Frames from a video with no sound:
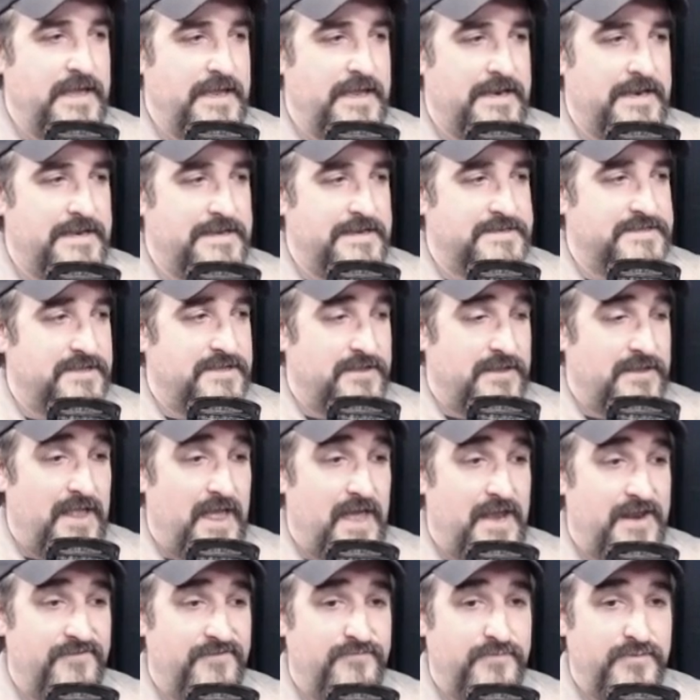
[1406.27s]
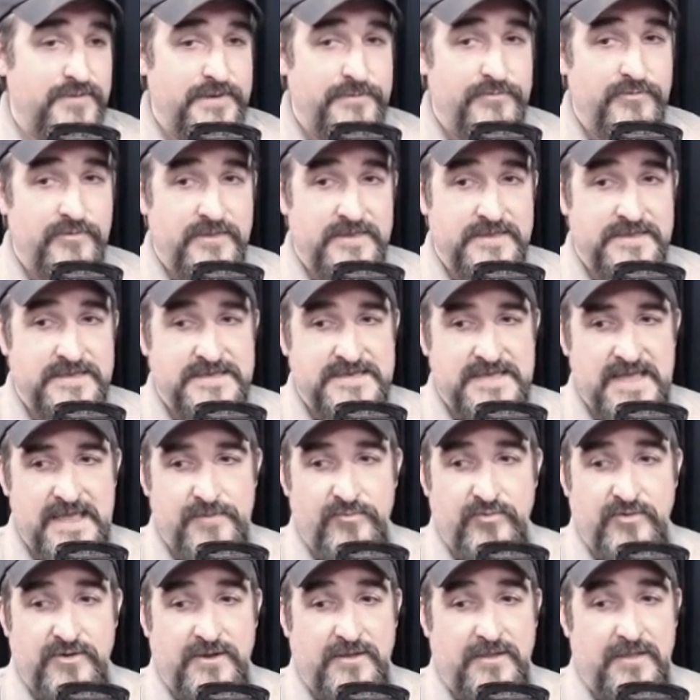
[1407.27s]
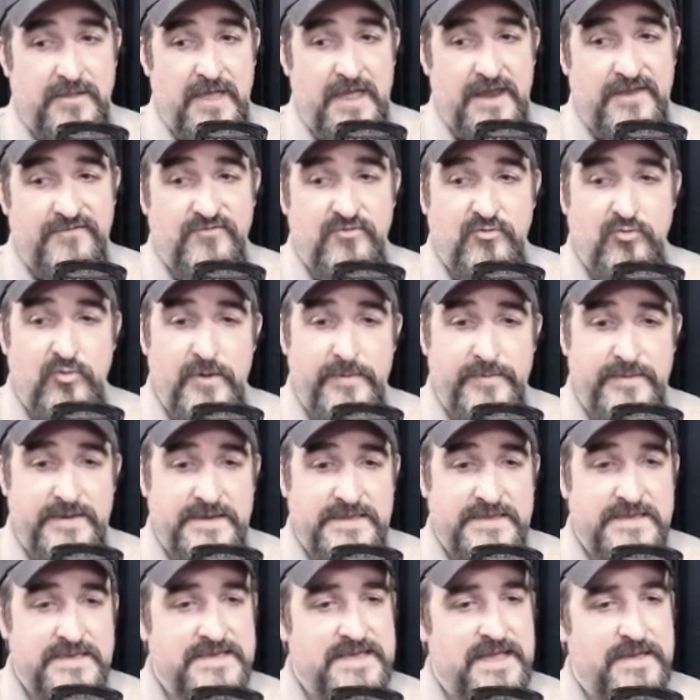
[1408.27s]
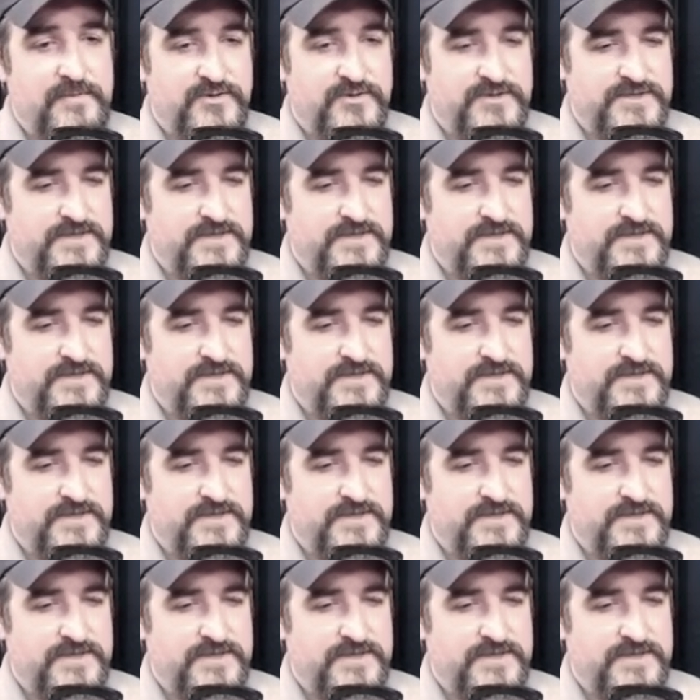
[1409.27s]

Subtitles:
and it is a lot of people at the table and a lot of equipment at the table.